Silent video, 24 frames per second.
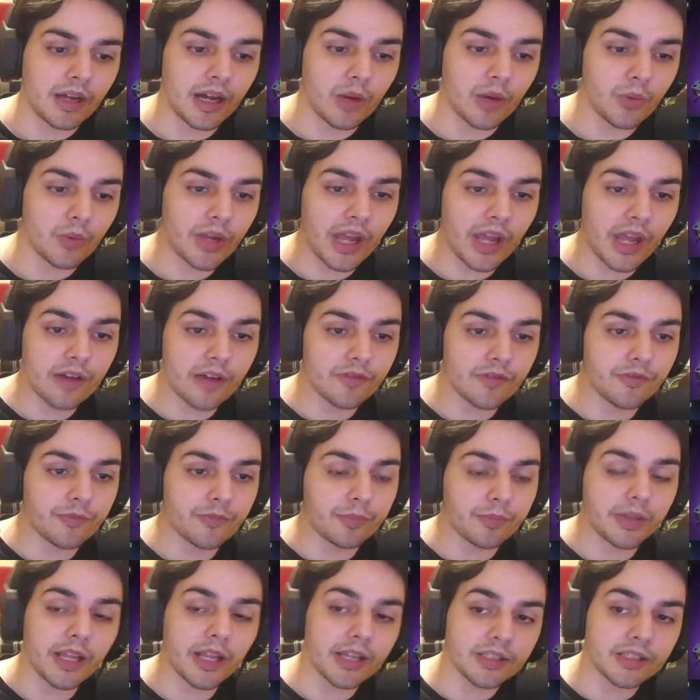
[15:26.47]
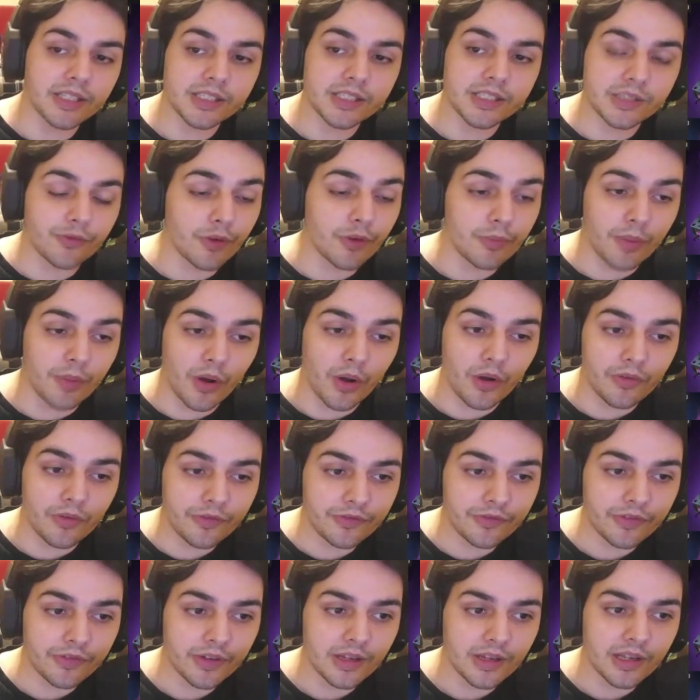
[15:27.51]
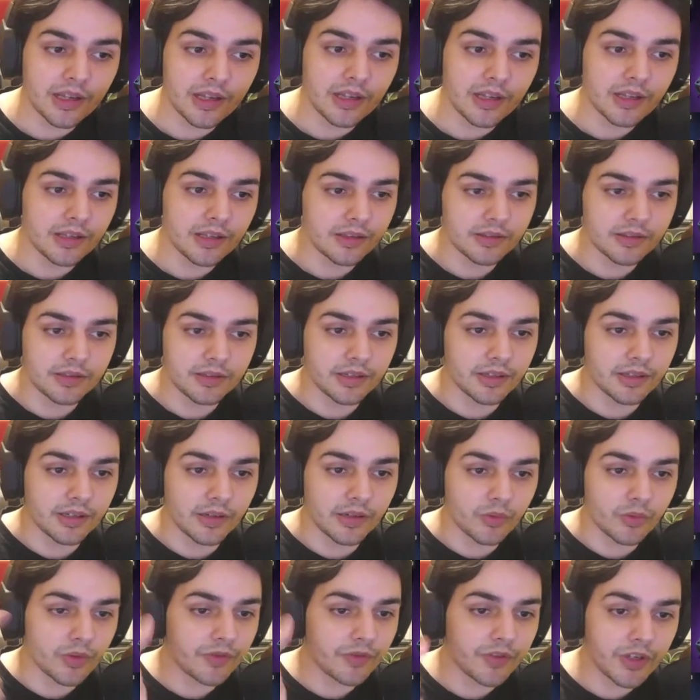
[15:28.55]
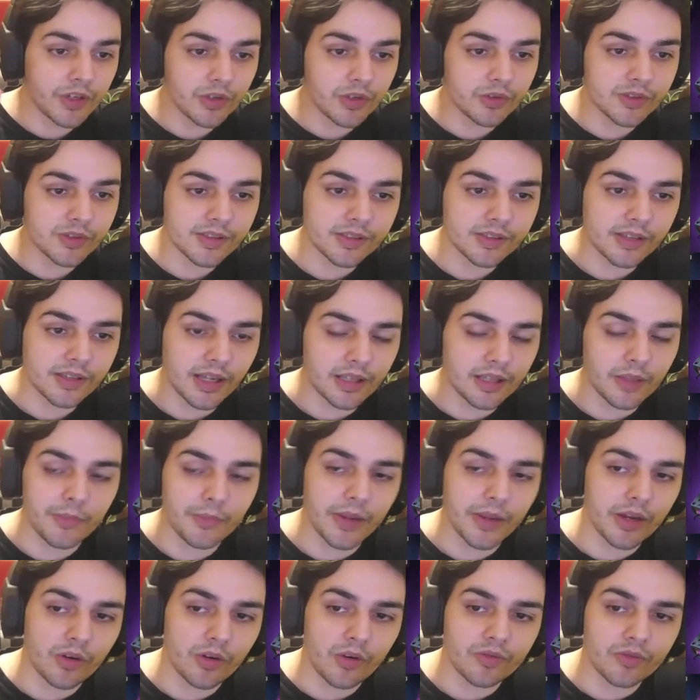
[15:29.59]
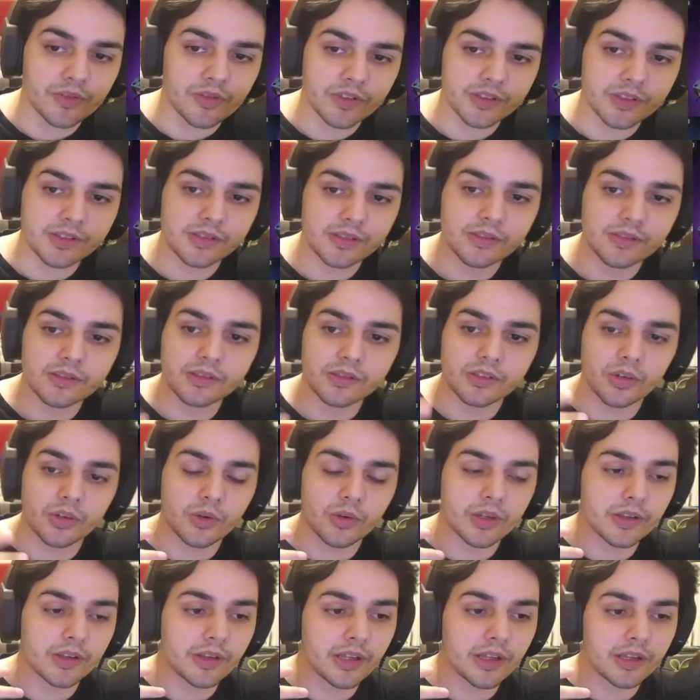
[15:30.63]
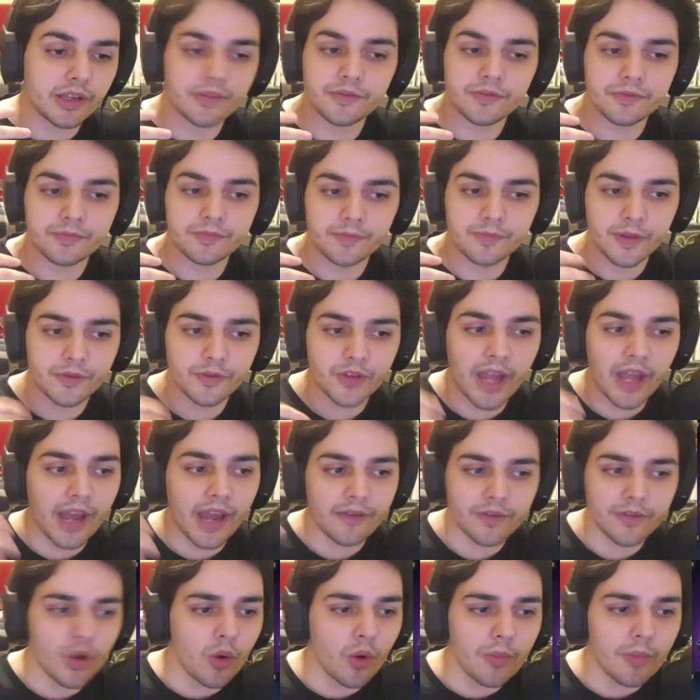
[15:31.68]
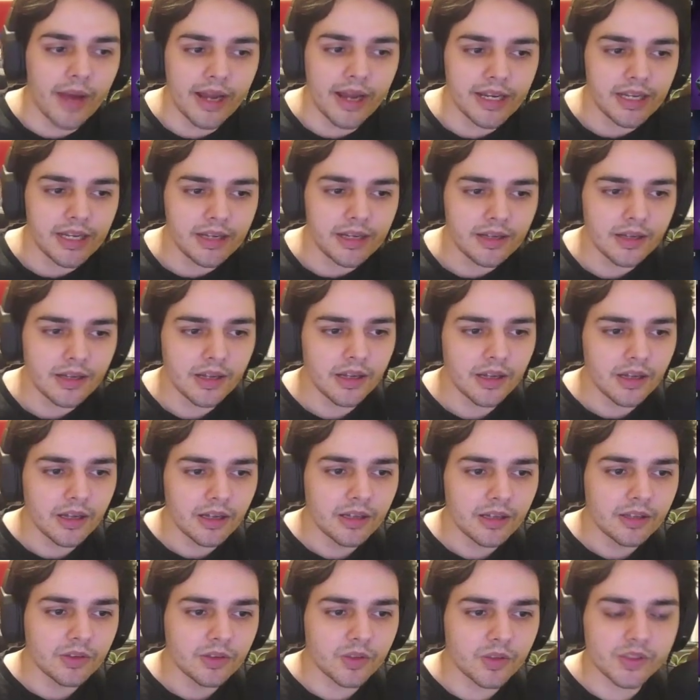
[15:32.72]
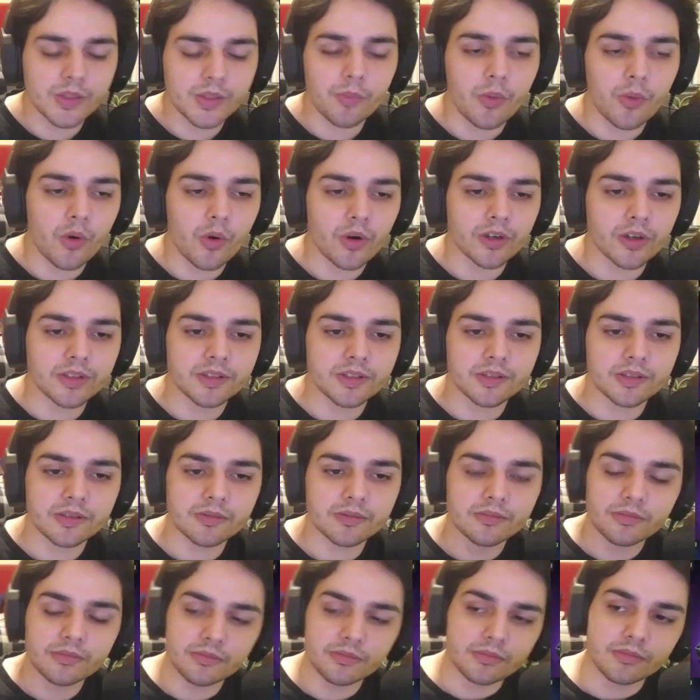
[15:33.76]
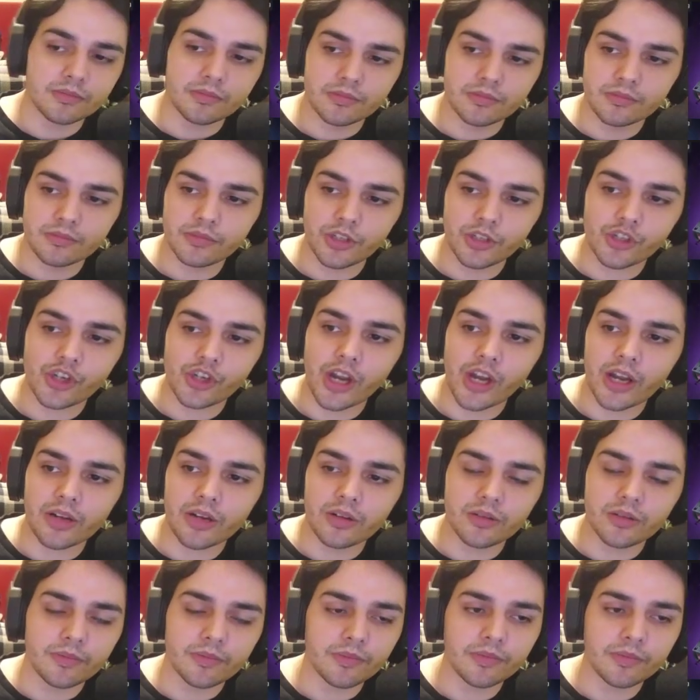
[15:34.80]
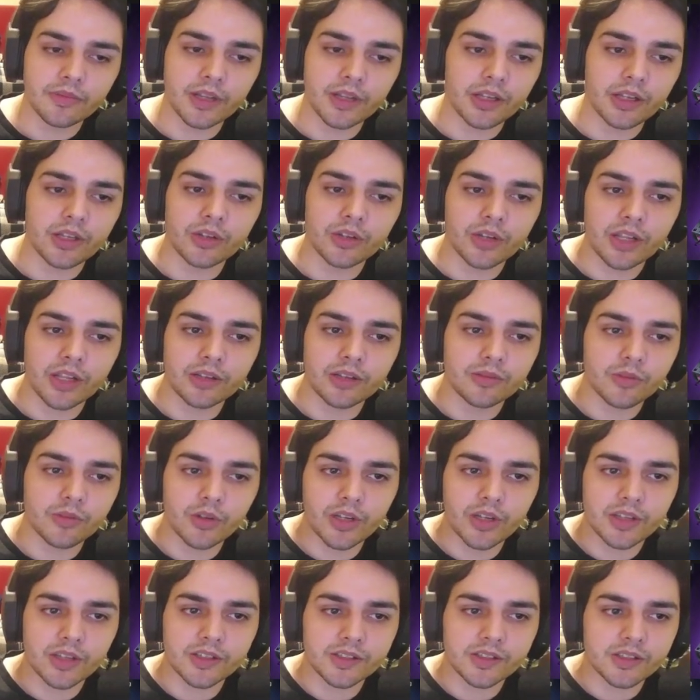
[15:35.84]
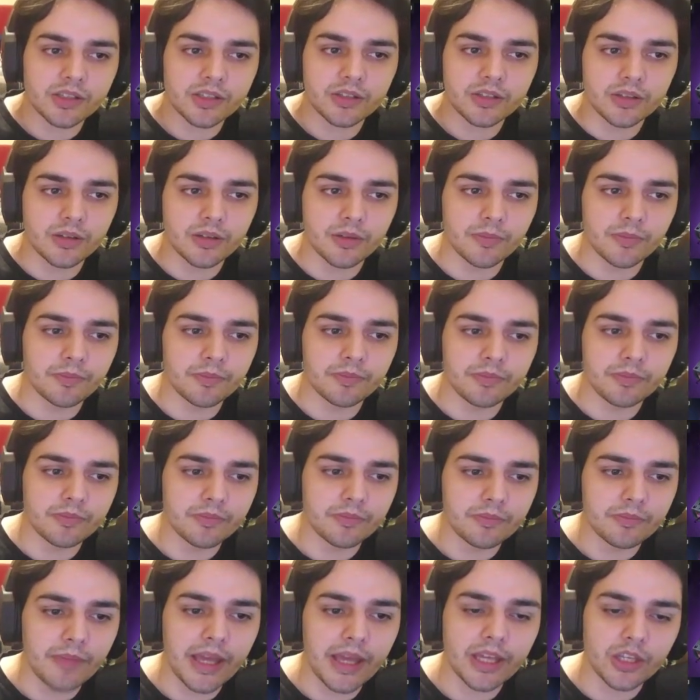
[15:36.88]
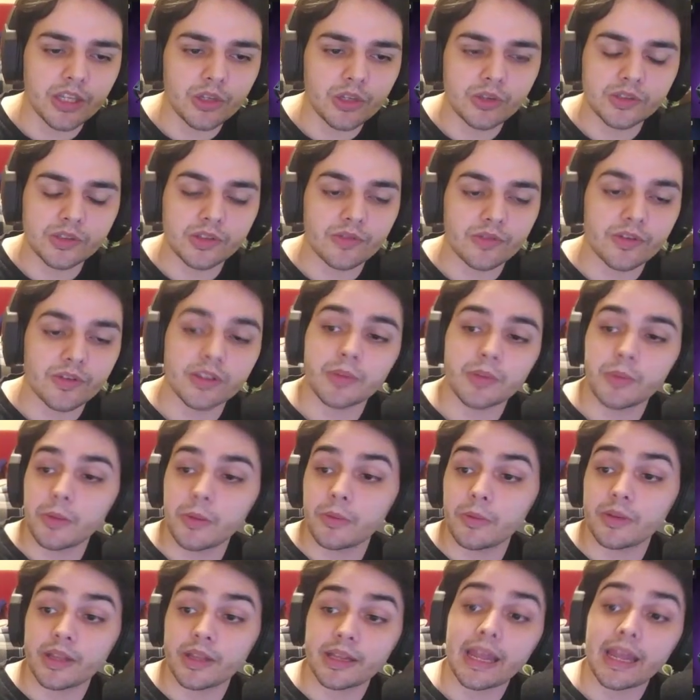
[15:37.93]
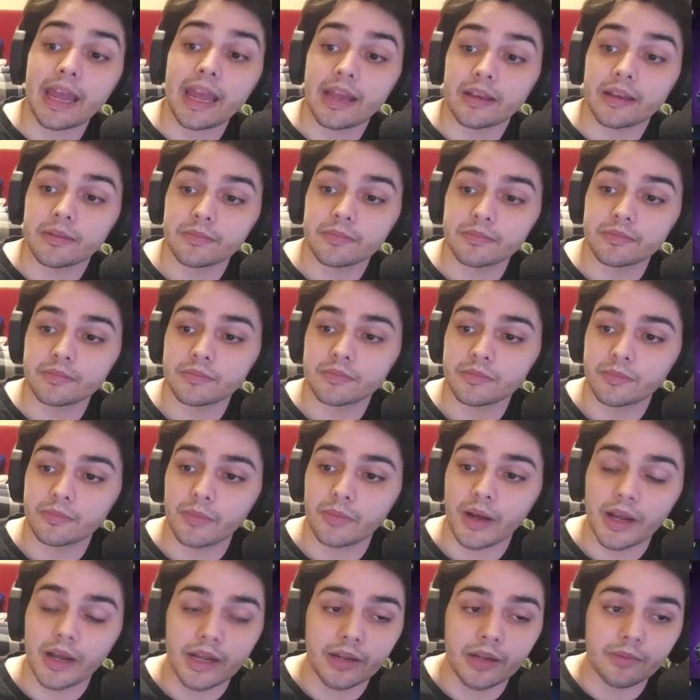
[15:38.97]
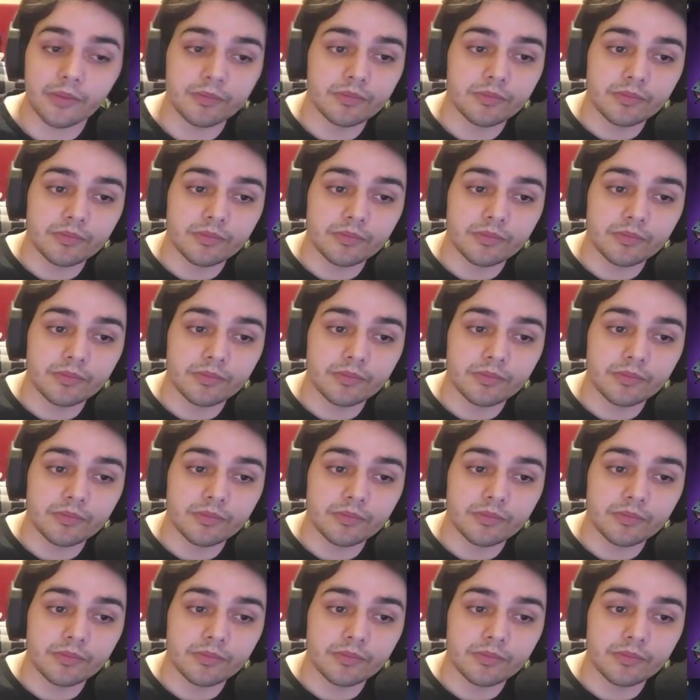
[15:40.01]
We have playlists for both the reviews and the paintovers. So if you have no money to support the channel, then you can still make use of other people that can by